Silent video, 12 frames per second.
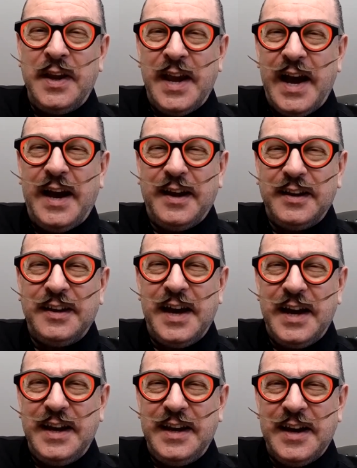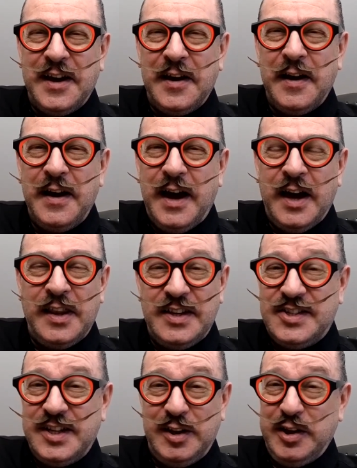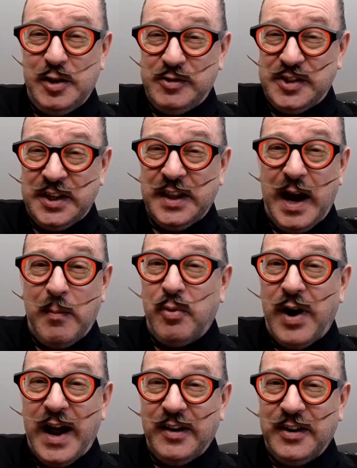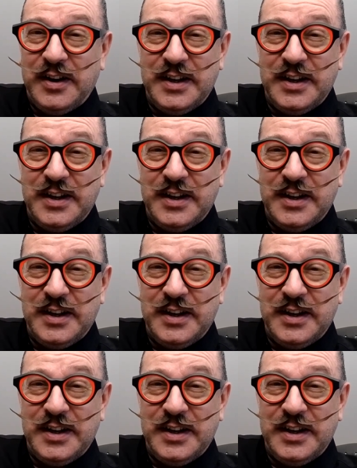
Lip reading: yeah, and they're still using that brand,